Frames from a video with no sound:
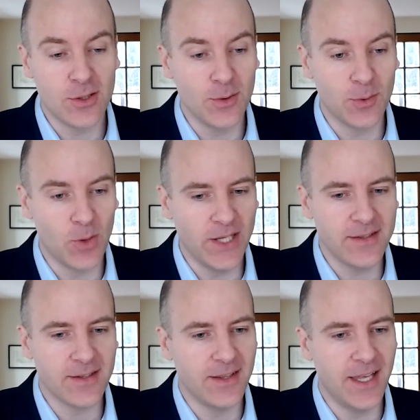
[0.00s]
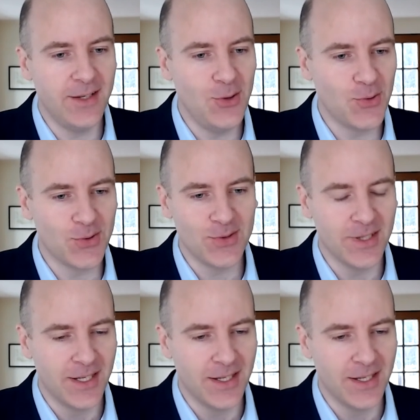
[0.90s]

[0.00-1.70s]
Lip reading: do it once, and then you can